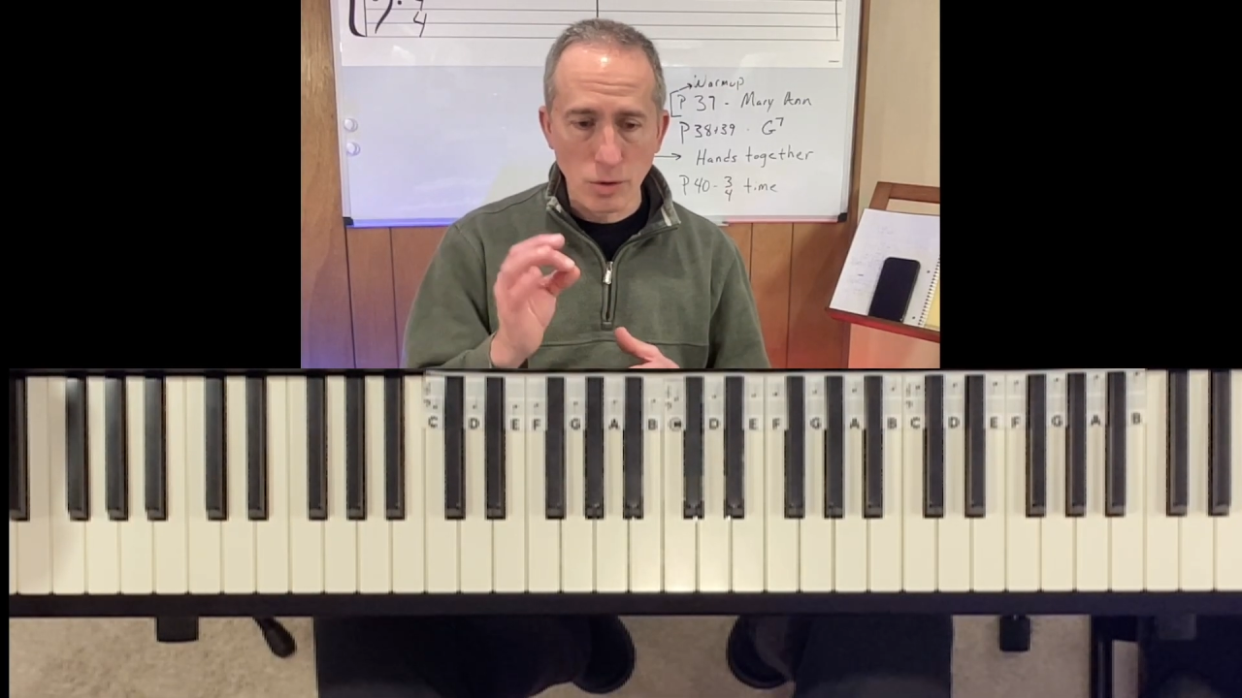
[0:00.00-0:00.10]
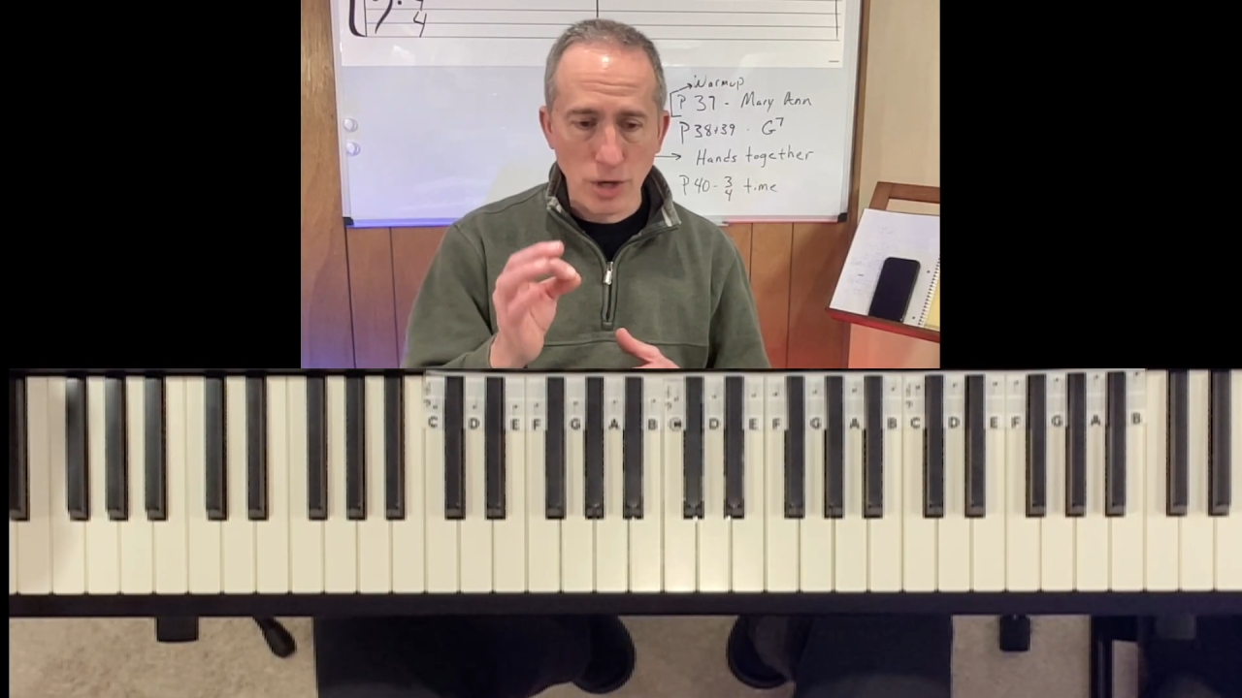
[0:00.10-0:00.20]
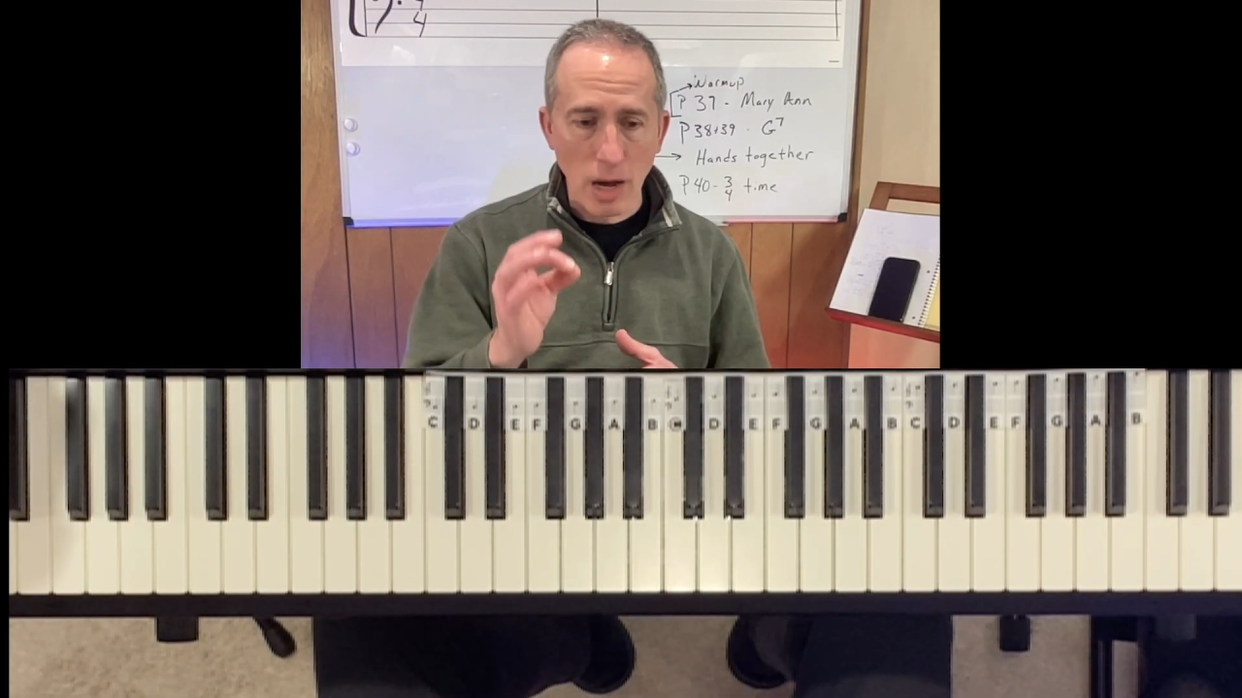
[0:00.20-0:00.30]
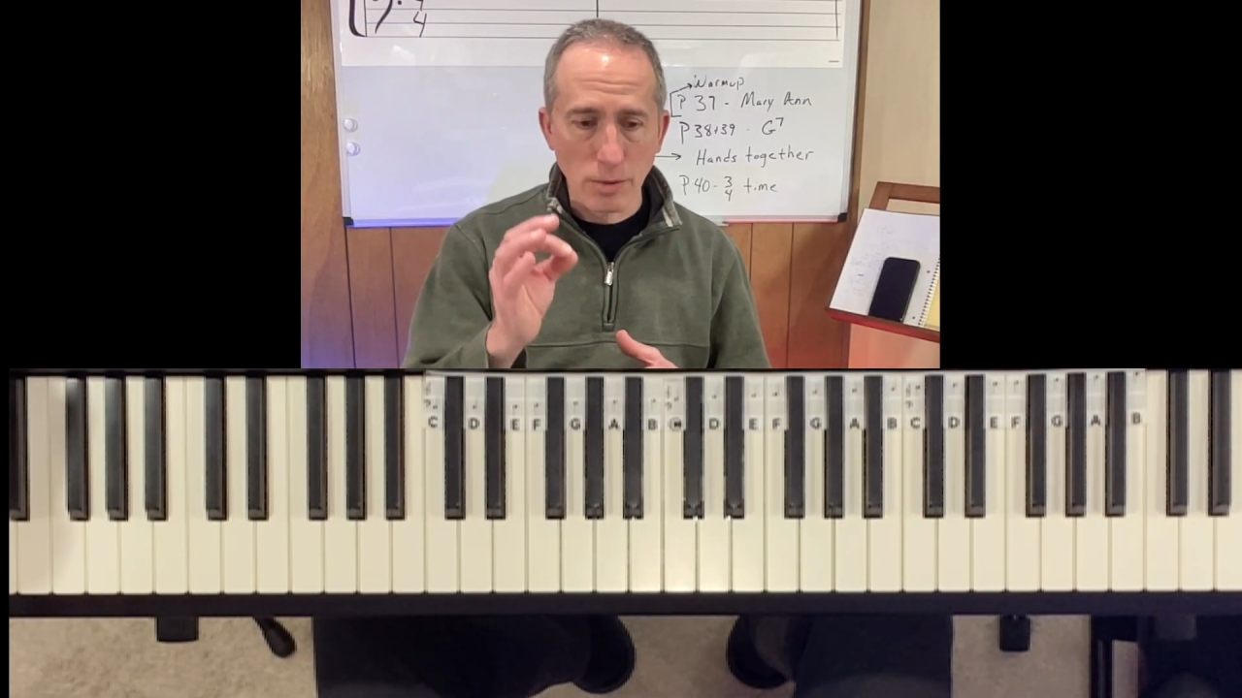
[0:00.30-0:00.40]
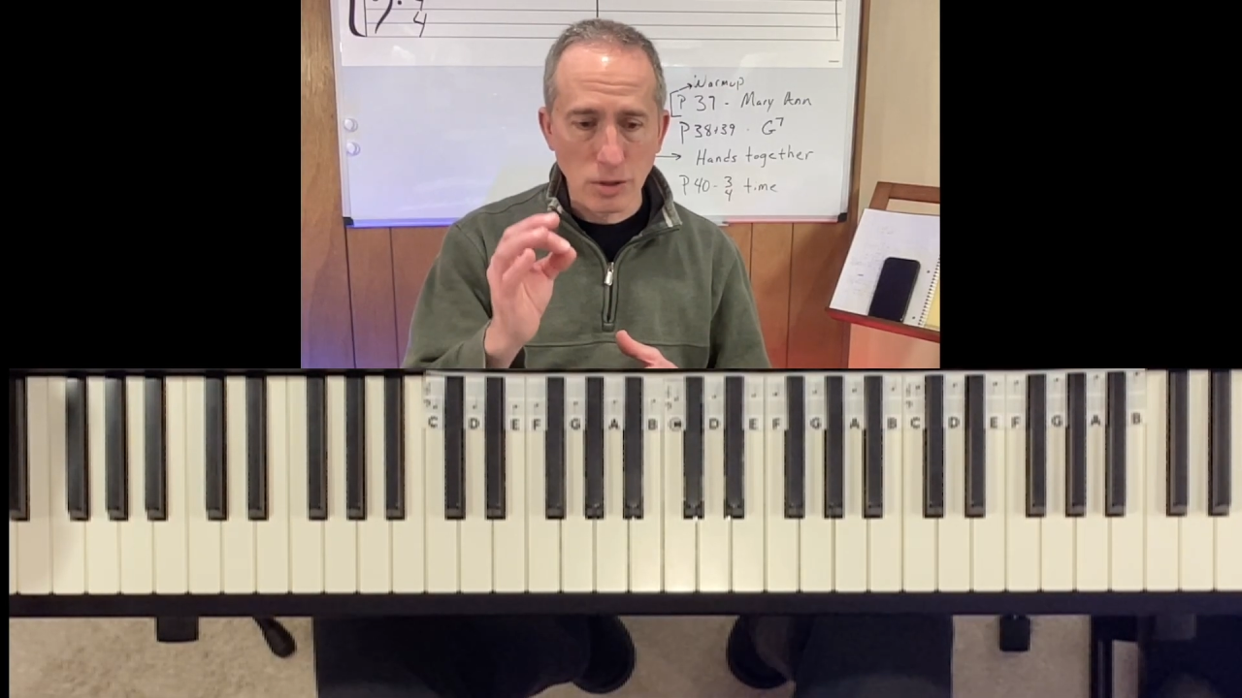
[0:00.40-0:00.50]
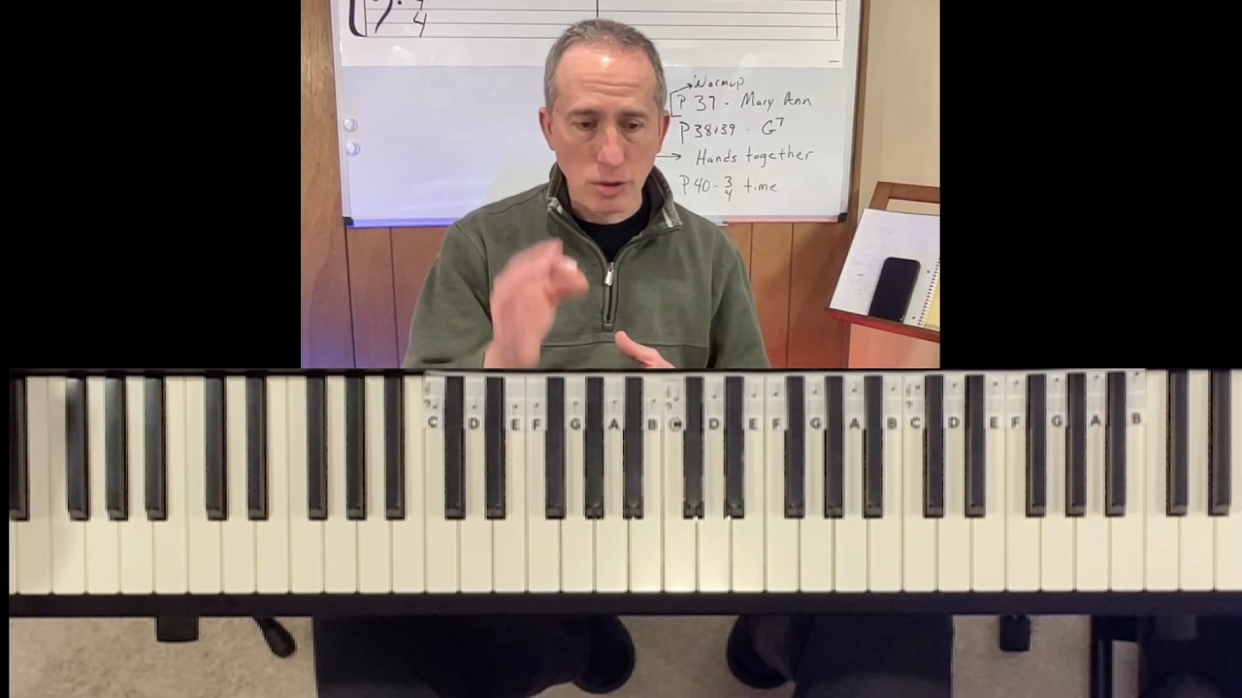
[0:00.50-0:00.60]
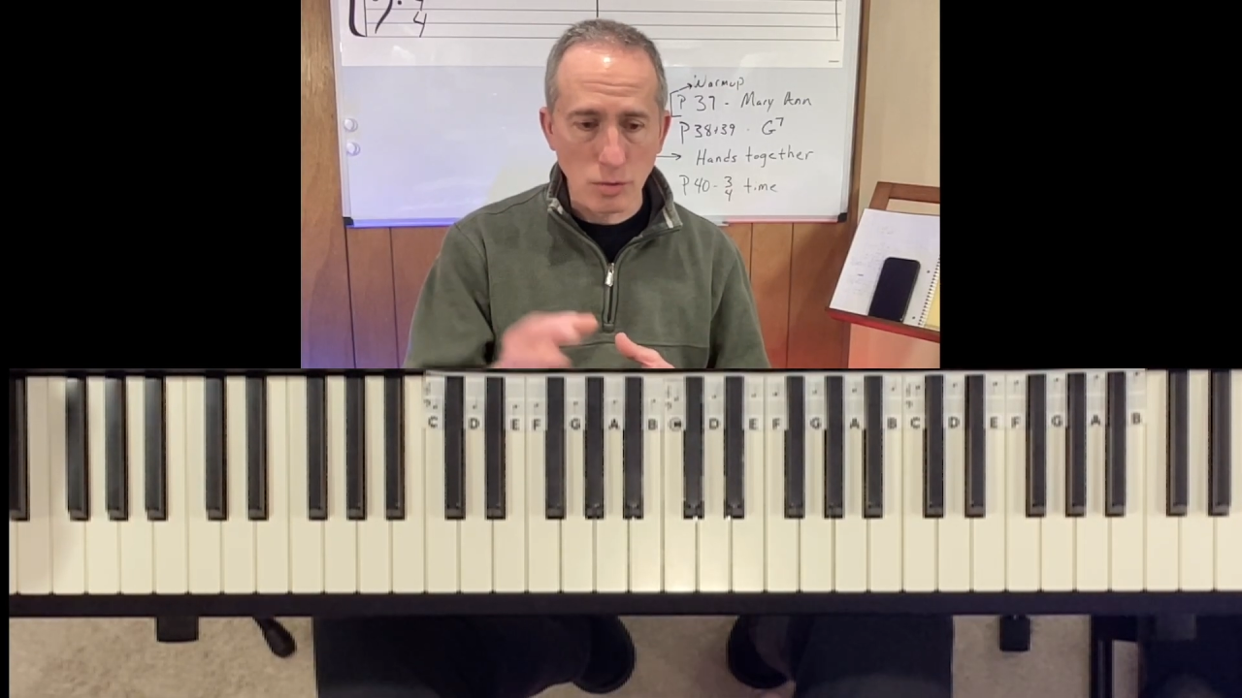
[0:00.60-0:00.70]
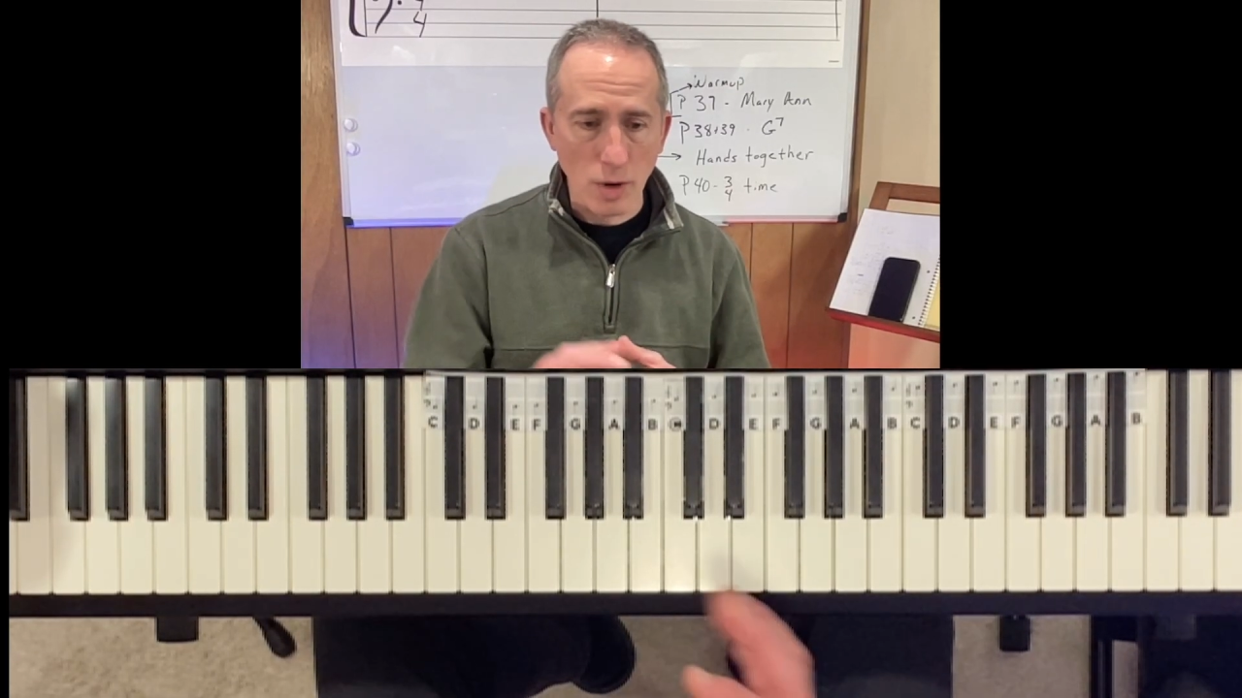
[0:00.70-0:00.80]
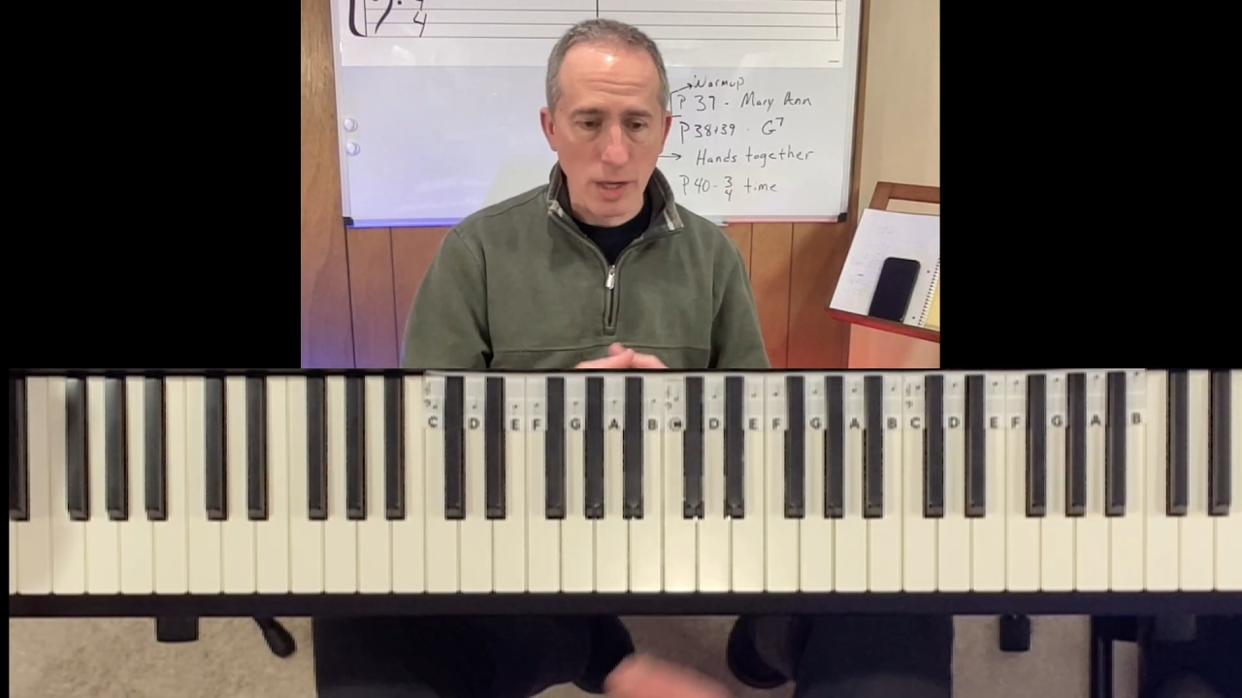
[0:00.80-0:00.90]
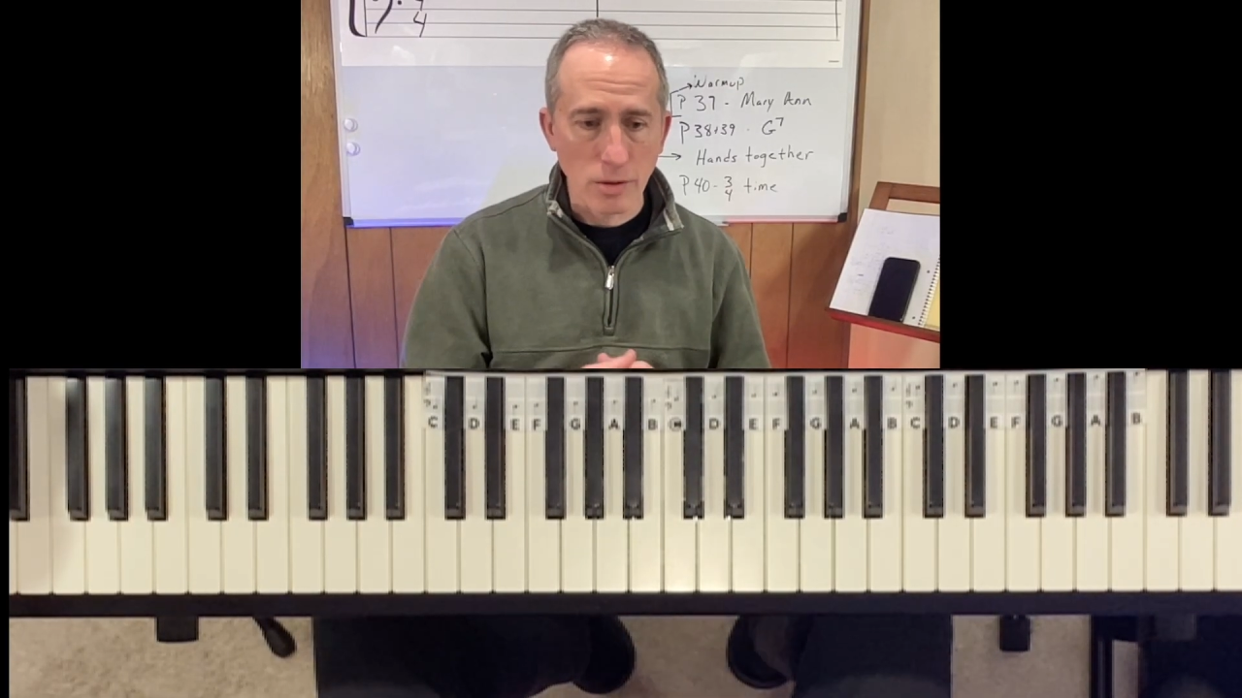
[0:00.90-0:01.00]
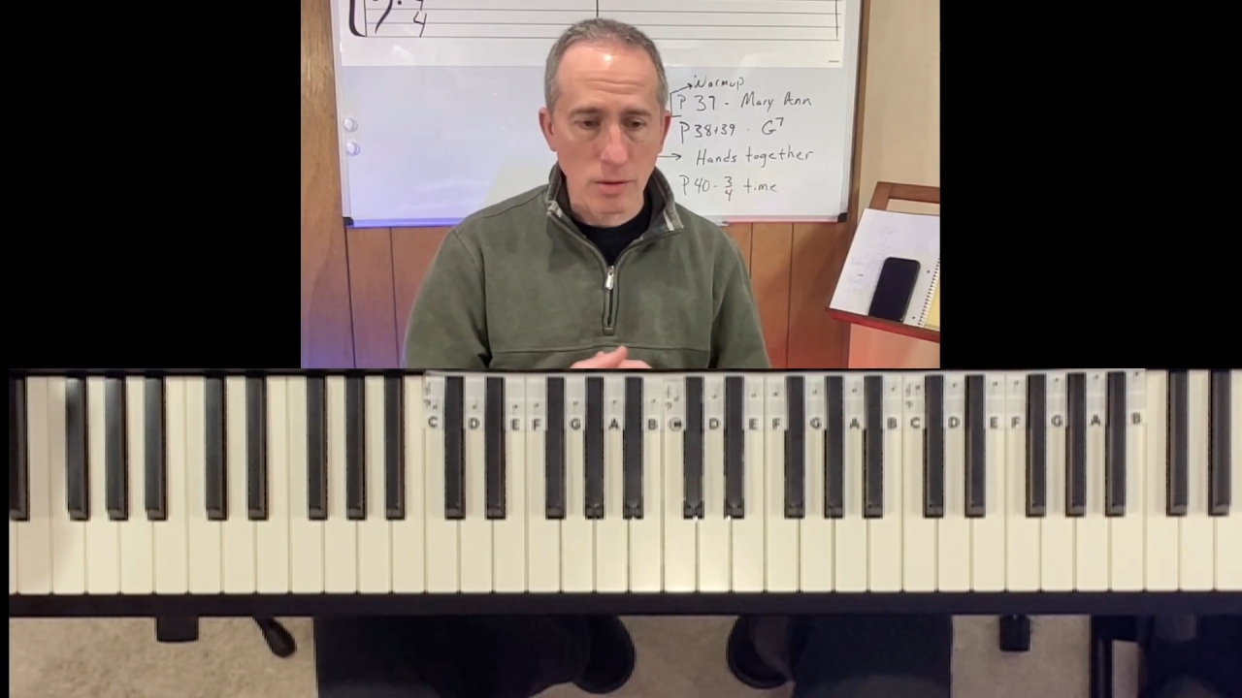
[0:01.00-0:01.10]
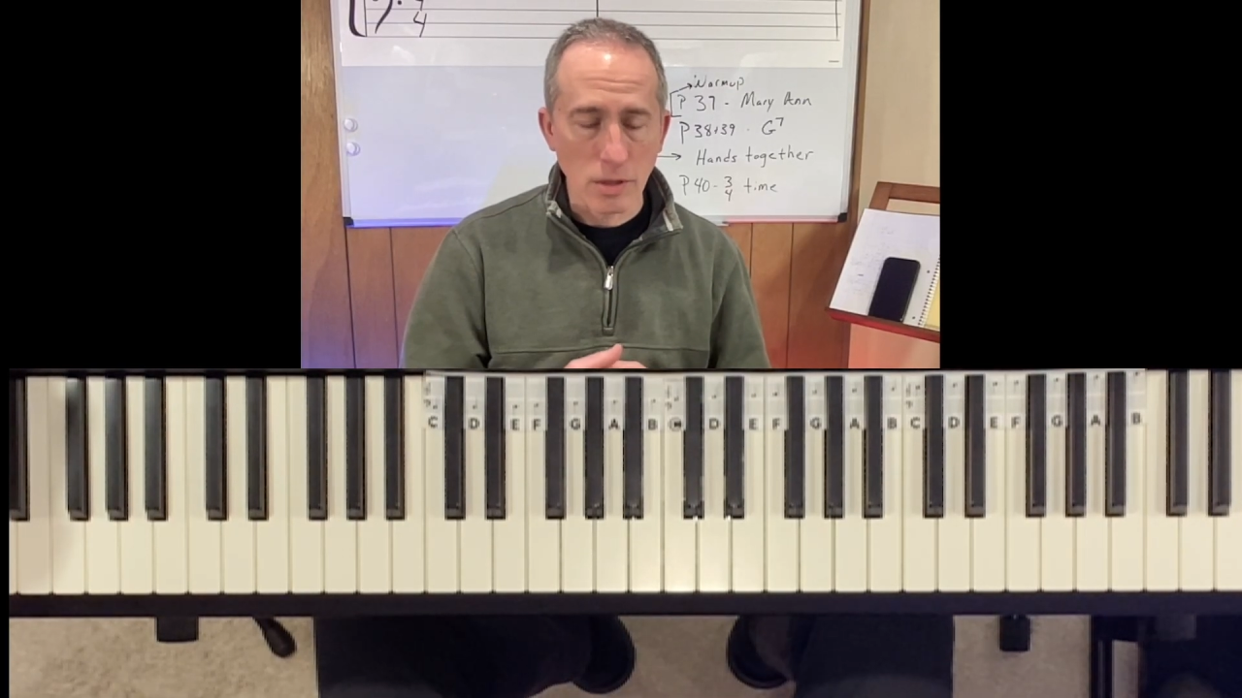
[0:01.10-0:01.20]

job is to write